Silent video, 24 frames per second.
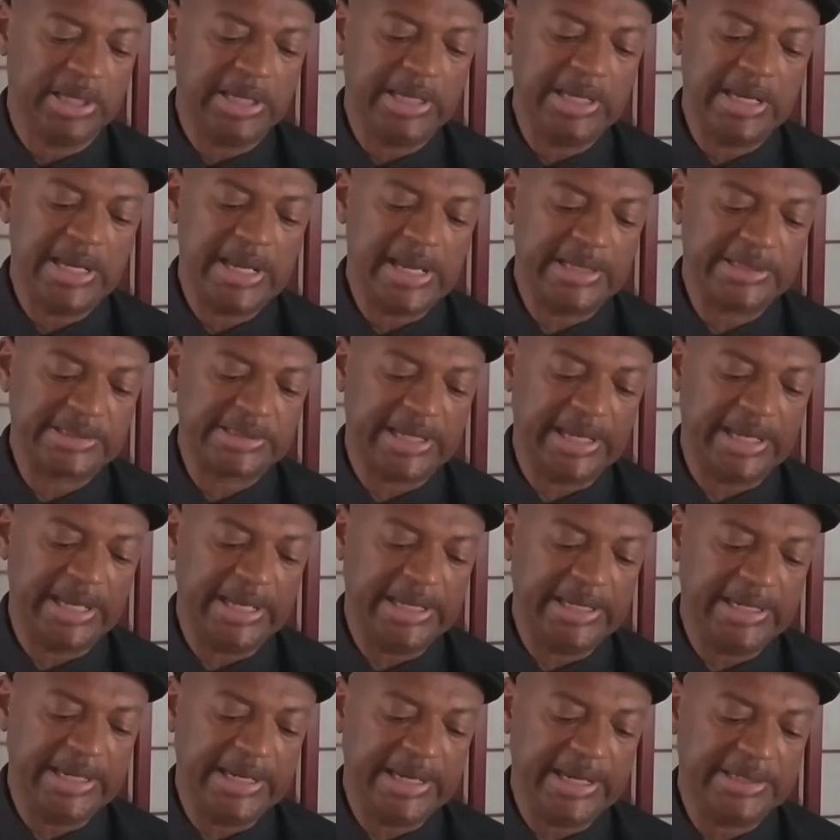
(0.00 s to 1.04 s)
he has
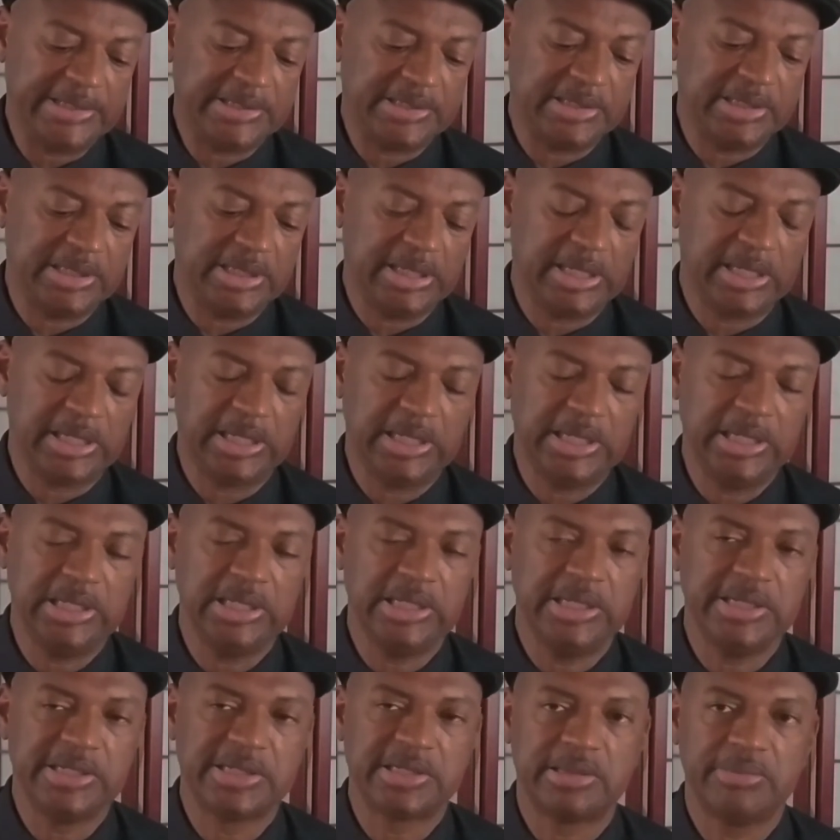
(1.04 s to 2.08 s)
ADHD and he
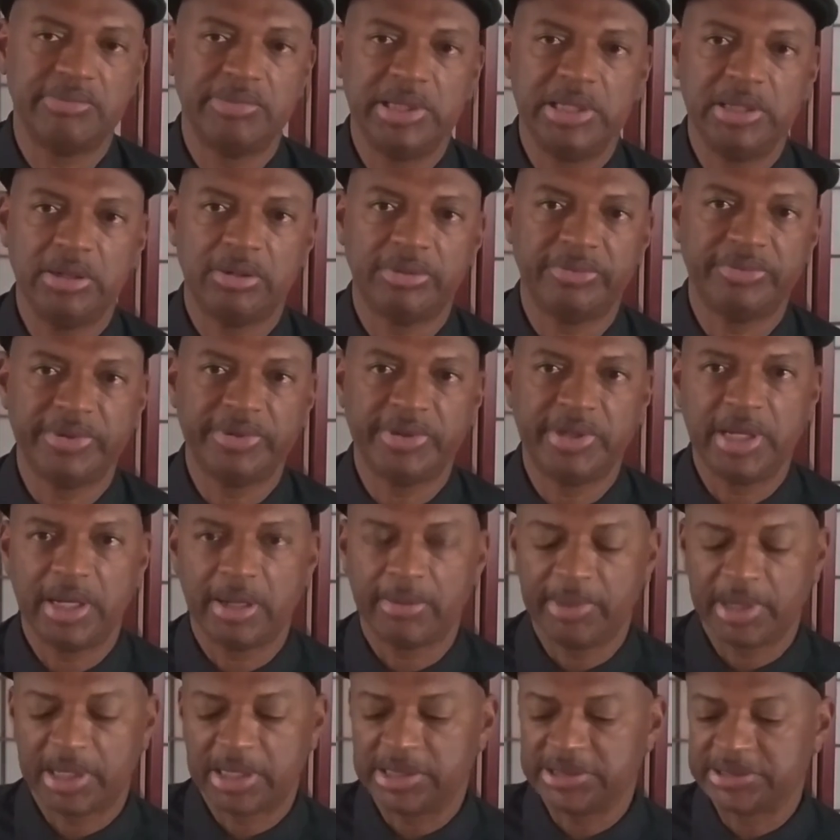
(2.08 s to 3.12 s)
needs to be over there
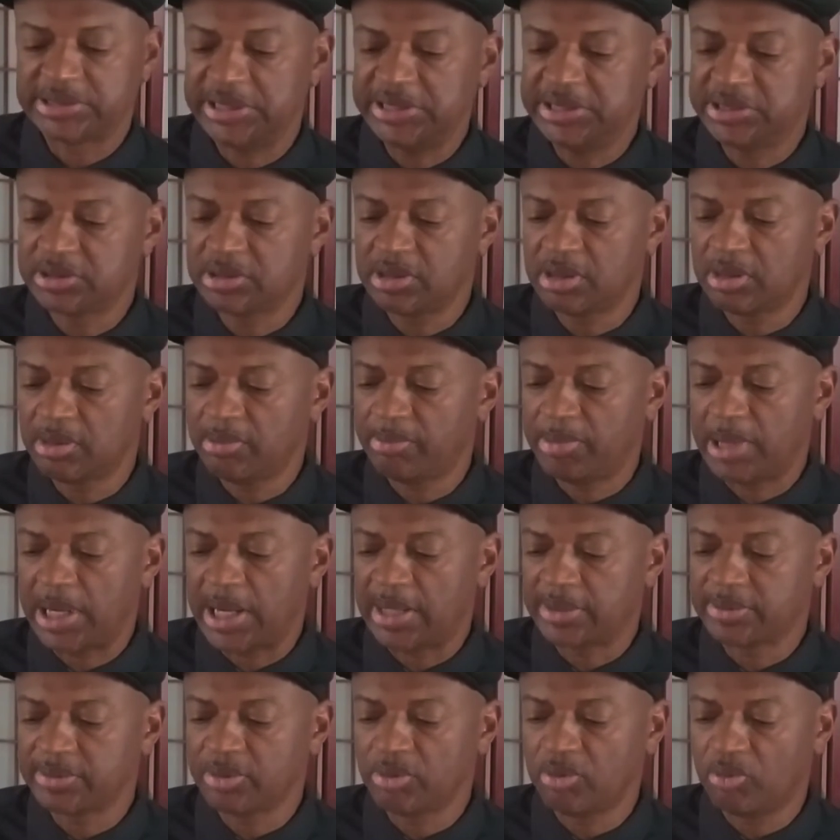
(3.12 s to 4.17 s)
because he's going to
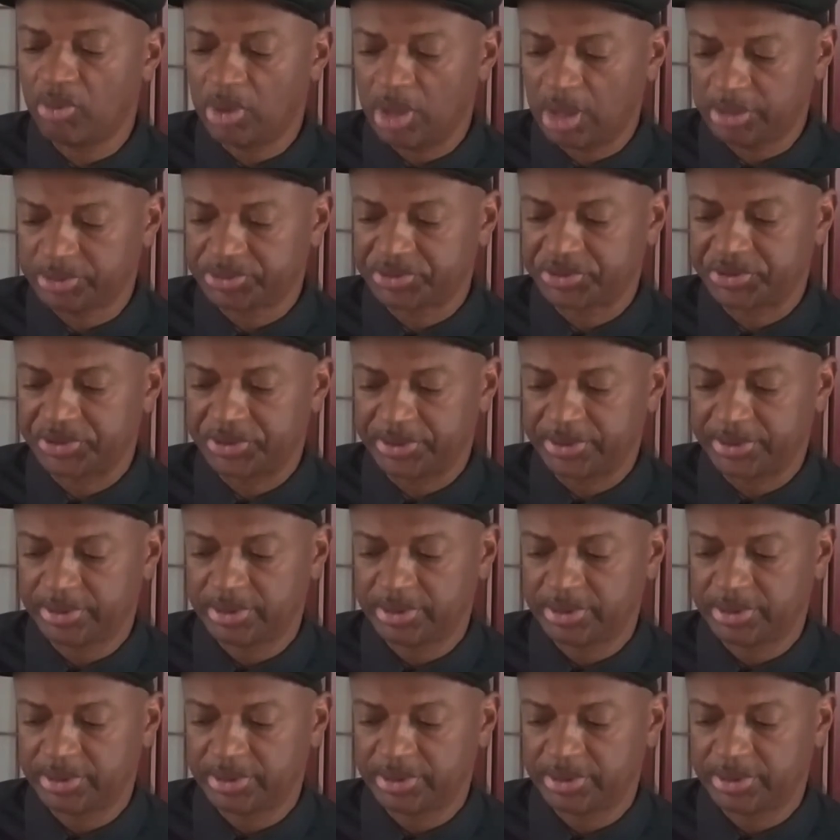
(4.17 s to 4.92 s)
bother Walter.